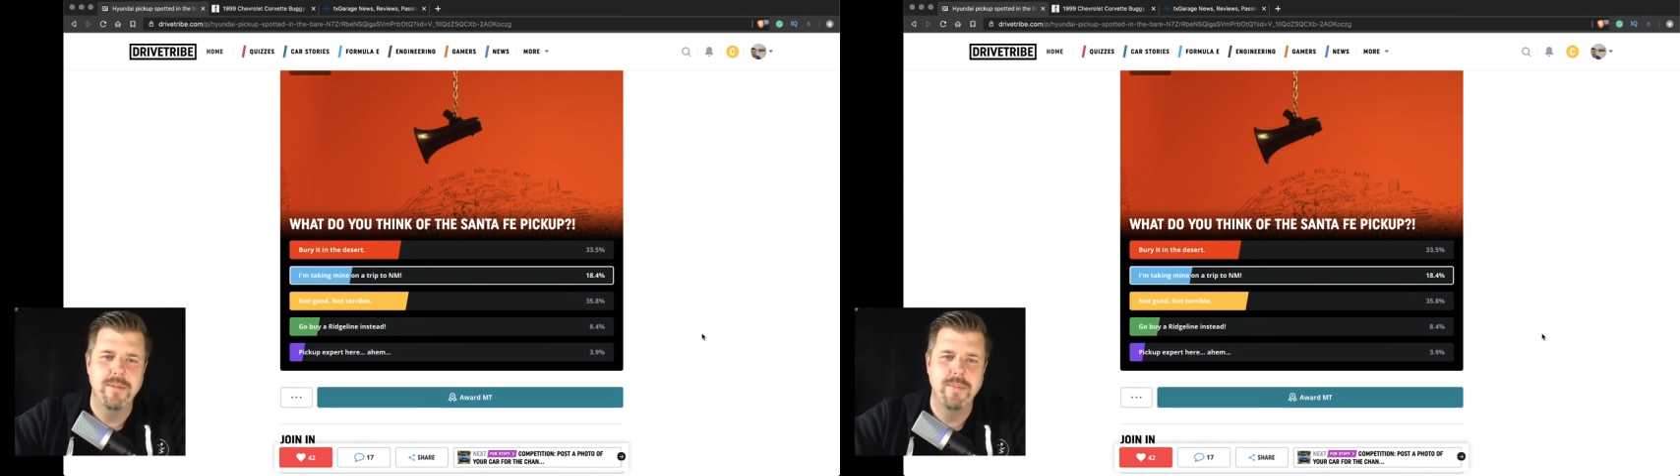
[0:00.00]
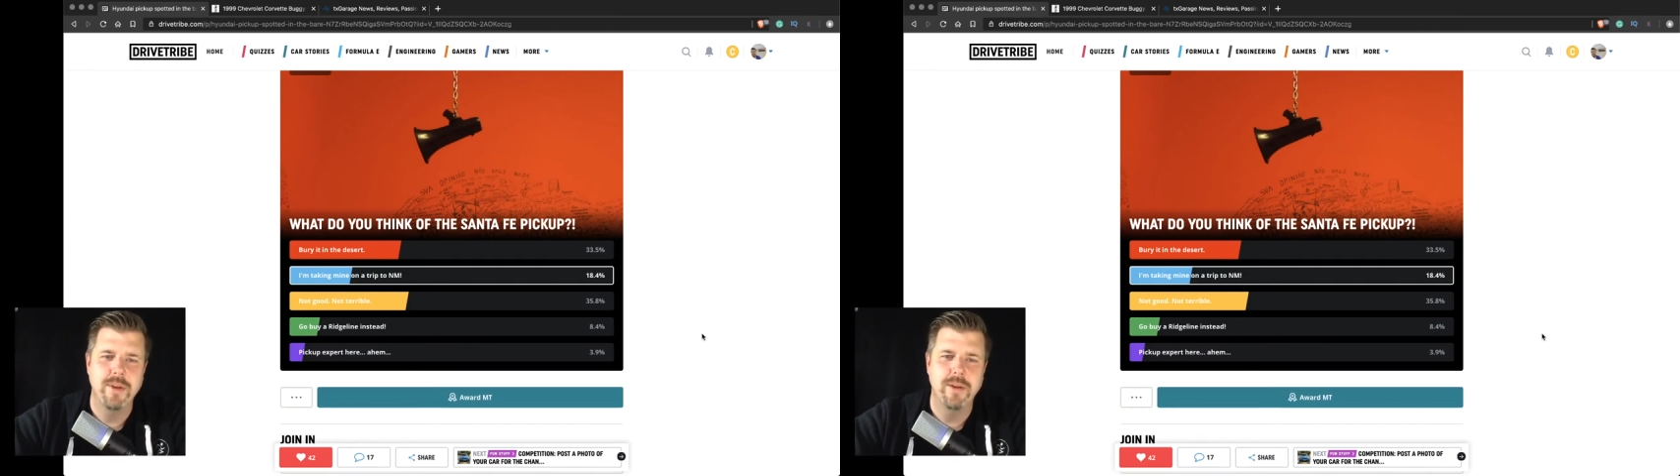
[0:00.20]

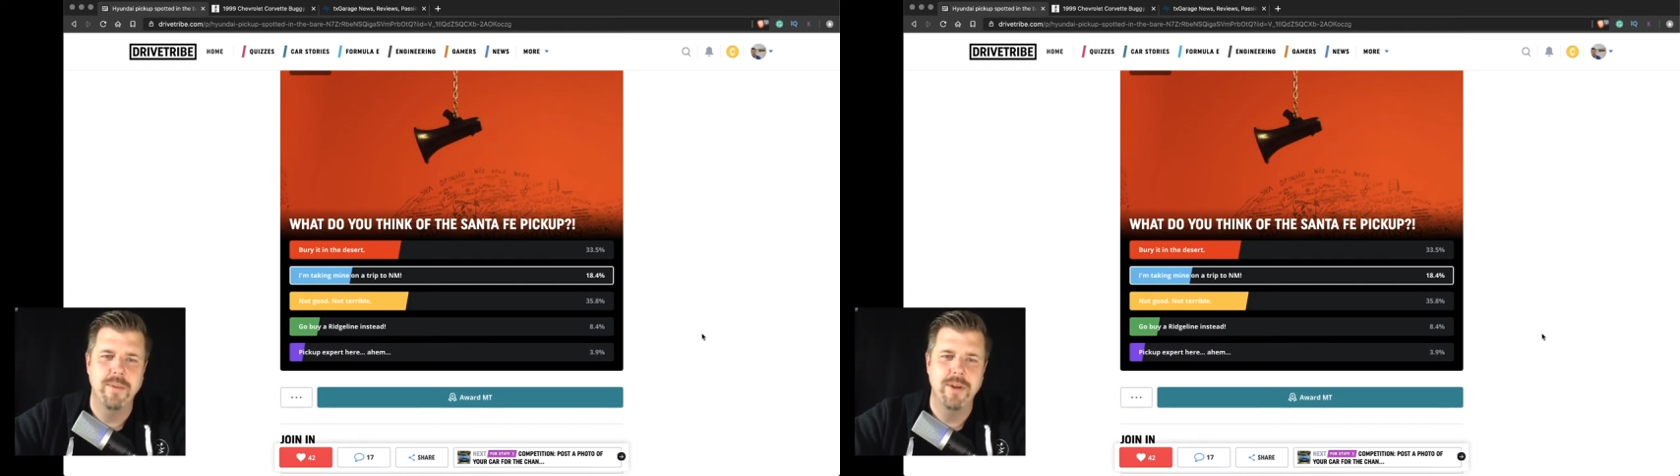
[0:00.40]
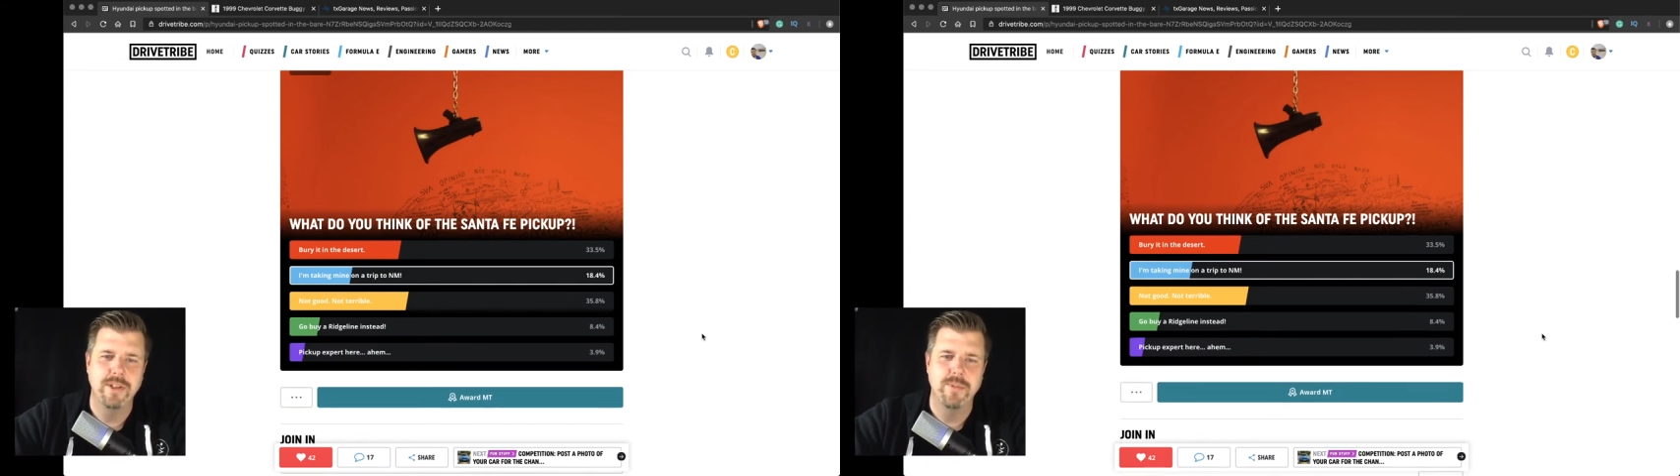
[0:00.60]
pickup
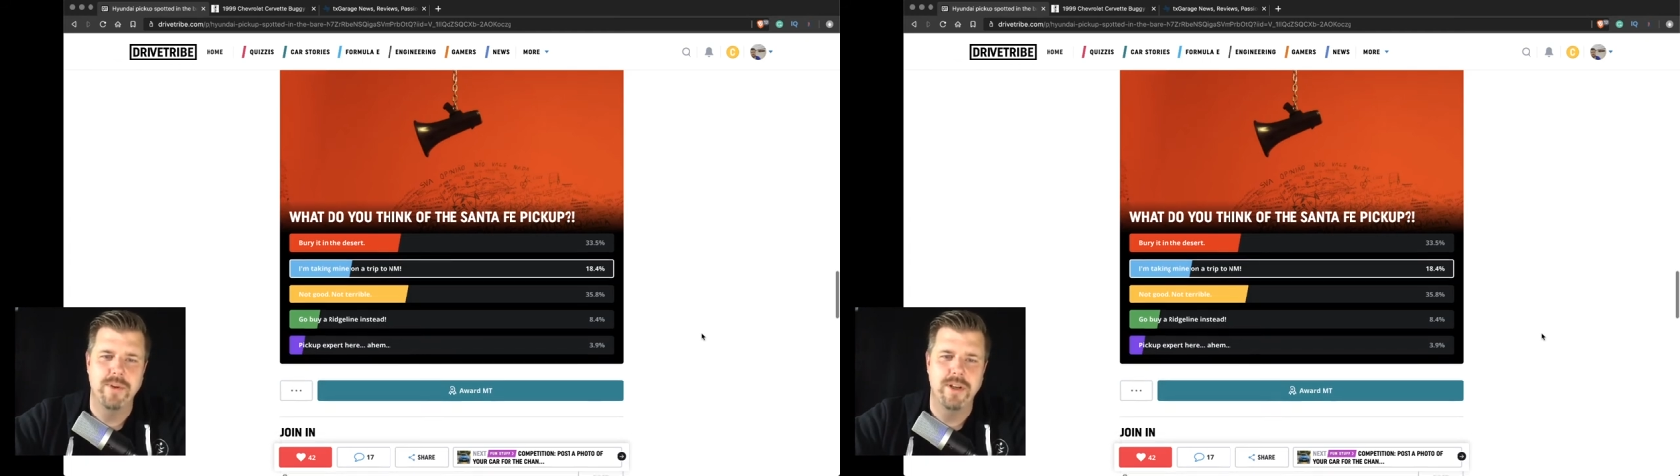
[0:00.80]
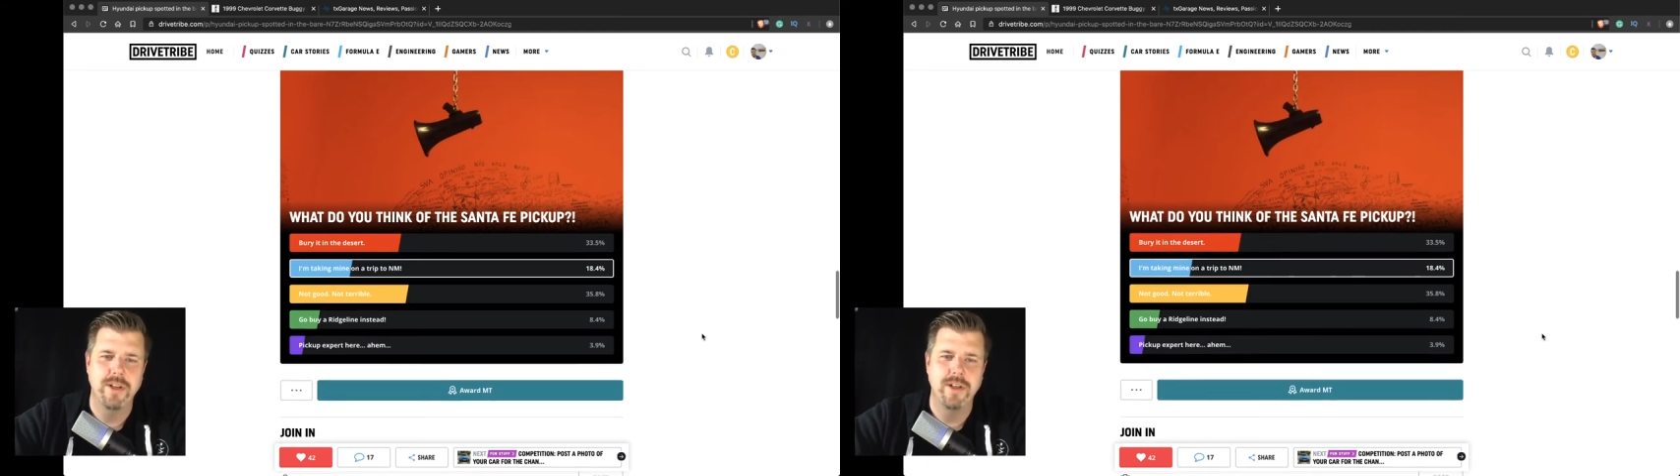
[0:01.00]

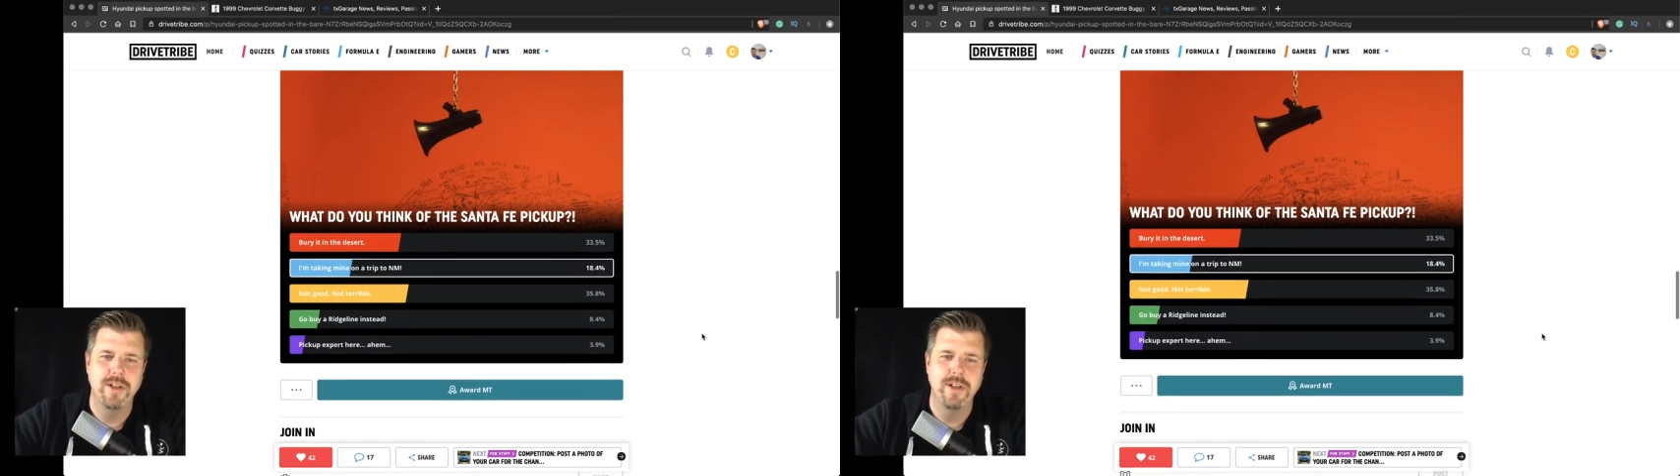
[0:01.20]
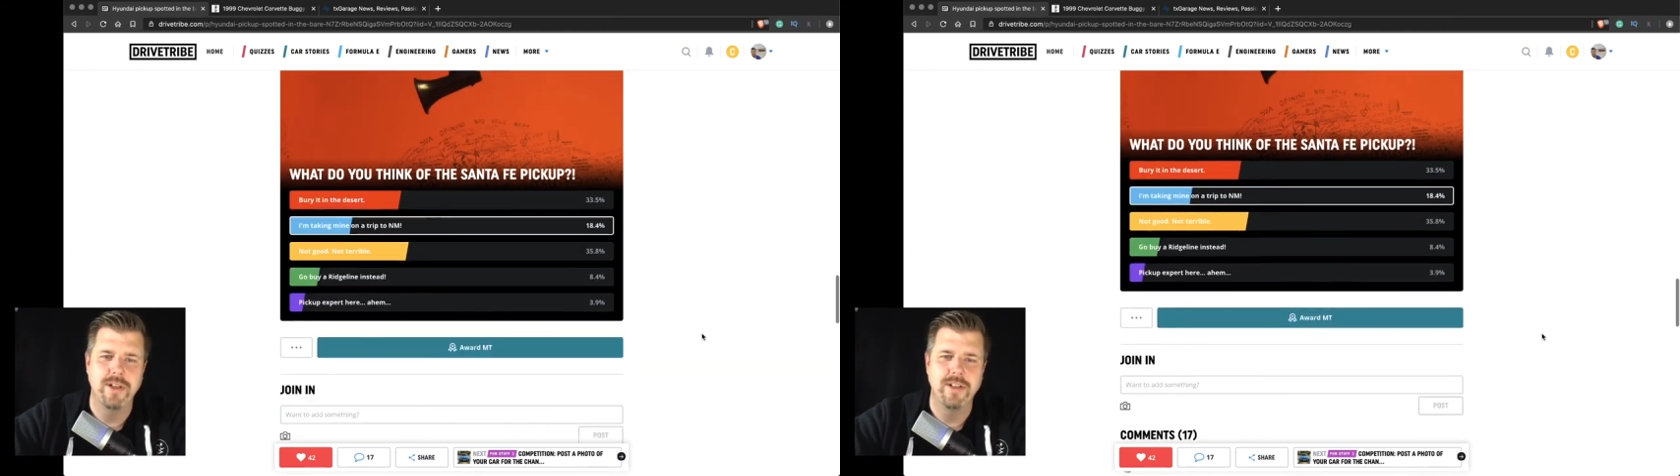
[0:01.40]
expert here.